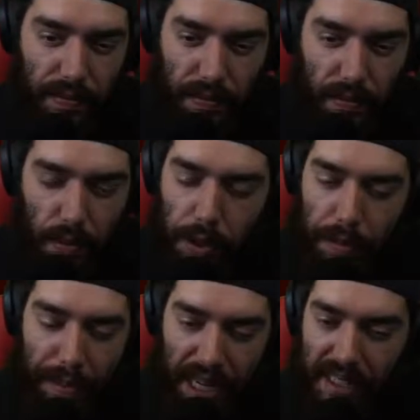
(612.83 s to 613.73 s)

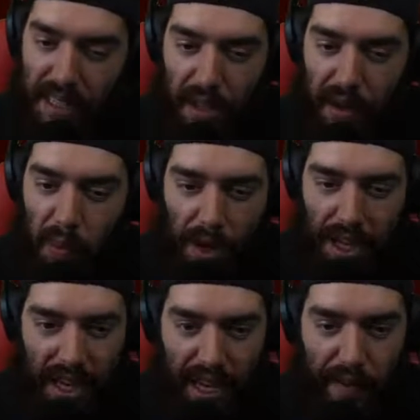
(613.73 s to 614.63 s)
We're basically
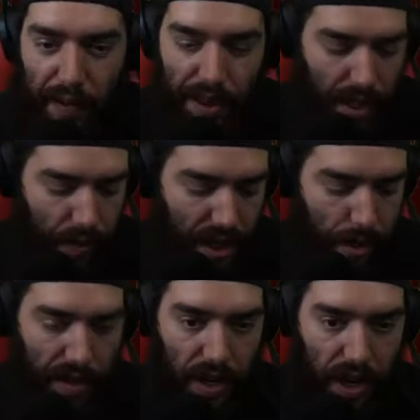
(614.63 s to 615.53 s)
one-hitting everything we
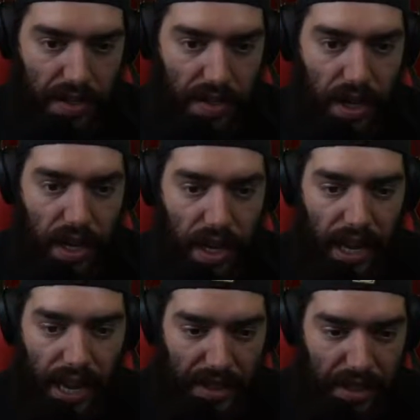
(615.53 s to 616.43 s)
come across.
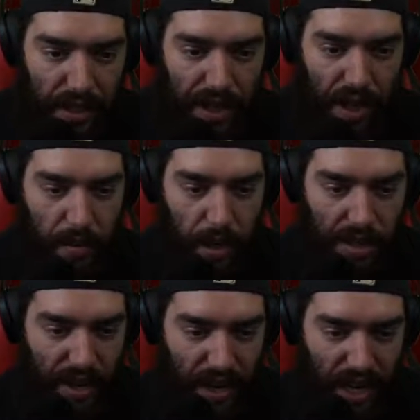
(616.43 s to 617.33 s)
And to look at our
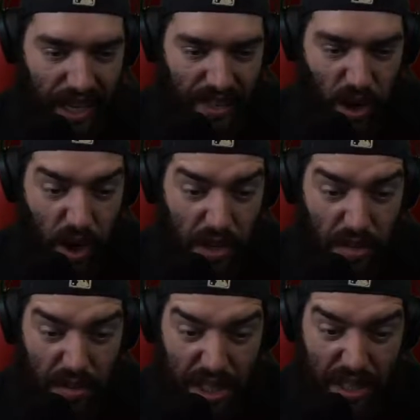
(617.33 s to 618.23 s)
mercenary, he's
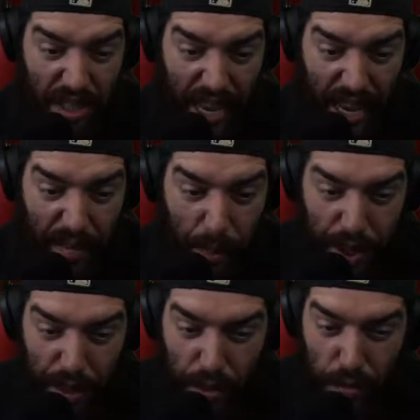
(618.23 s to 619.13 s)
also dealing
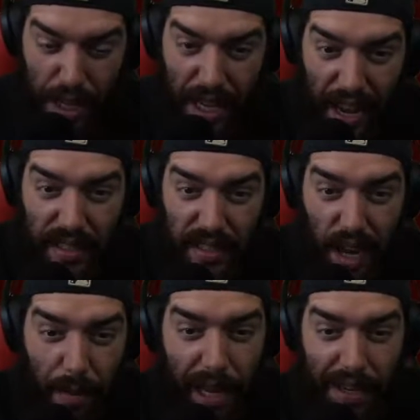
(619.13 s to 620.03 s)
8.3k
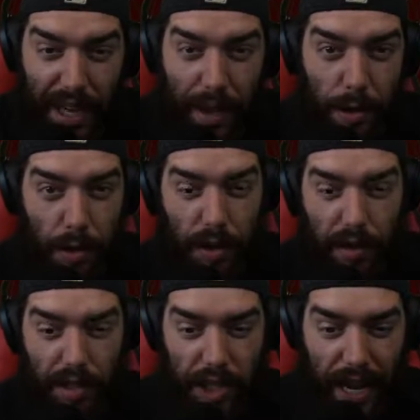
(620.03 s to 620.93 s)
top end damage with
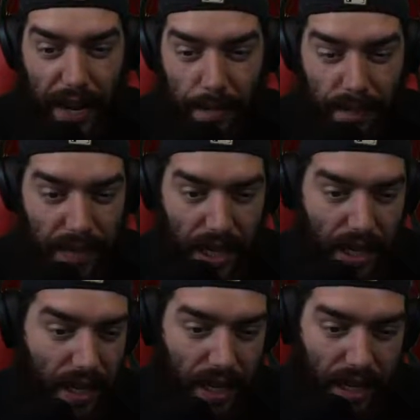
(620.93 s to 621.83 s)
our enchant.
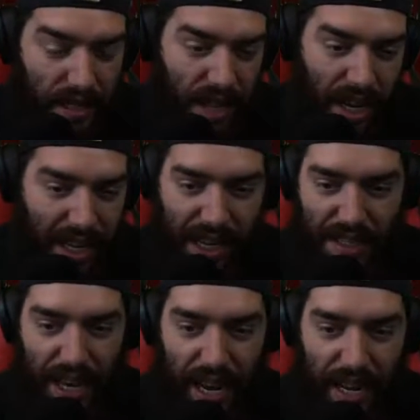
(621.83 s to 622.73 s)
He's not going to
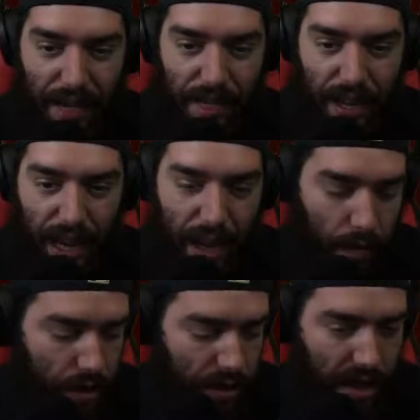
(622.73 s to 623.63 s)
die, and
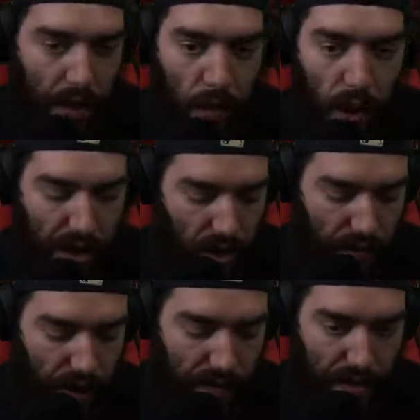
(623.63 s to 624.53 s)
we're just going to walk
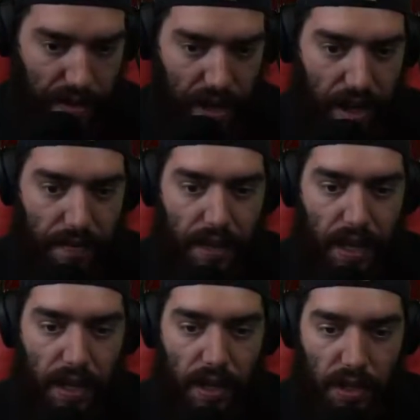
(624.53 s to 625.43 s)
over everything here.
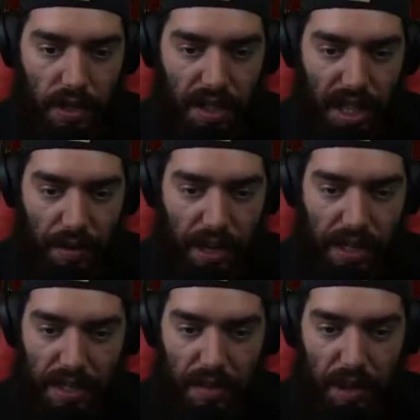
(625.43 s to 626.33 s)
So let's get right
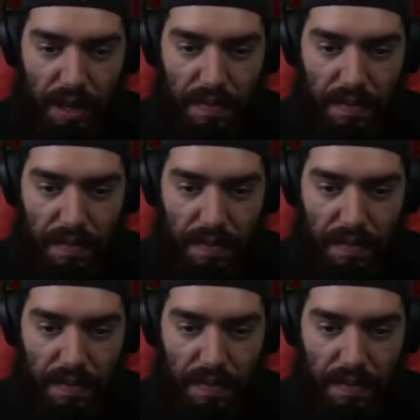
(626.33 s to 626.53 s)
into the run.